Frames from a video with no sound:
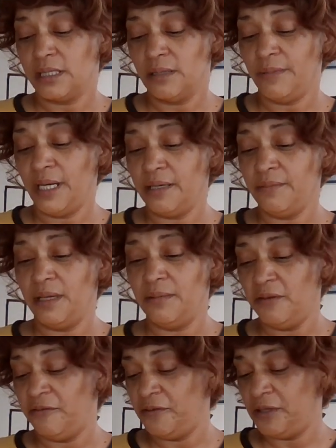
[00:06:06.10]
Somebody may
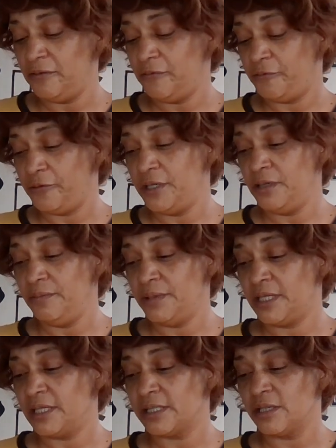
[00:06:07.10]
be feeling freedom
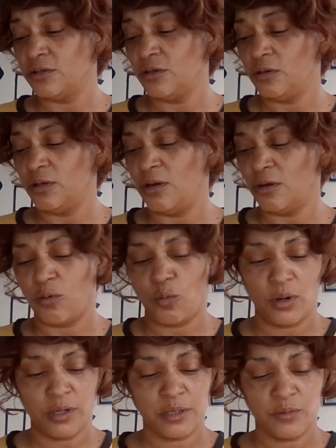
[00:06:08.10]
because they're no longer
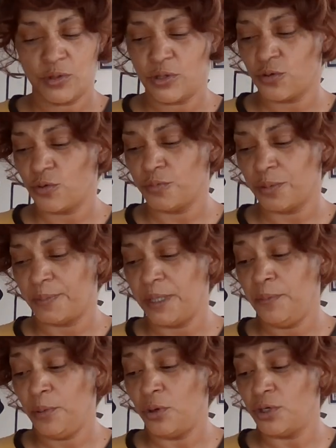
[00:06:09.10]
working with a group of
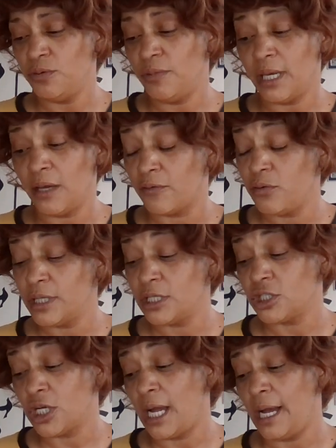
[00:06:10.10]
people, or you may have quit a
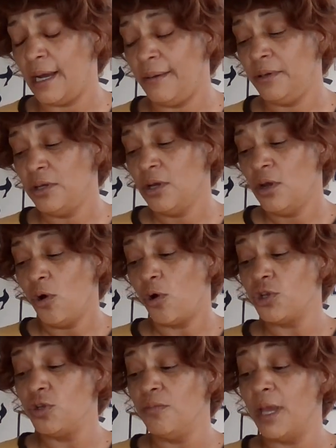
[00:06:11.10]
job,
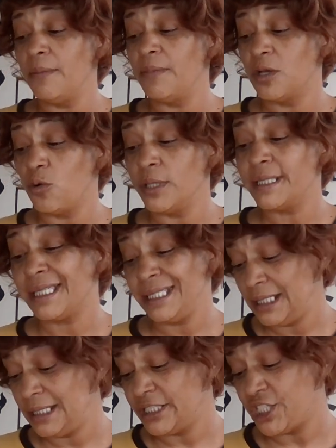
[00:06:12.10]
or you may be
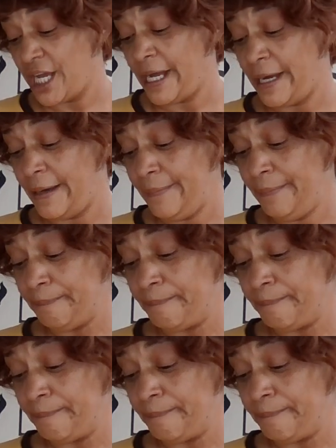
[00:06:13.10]
quitting a job.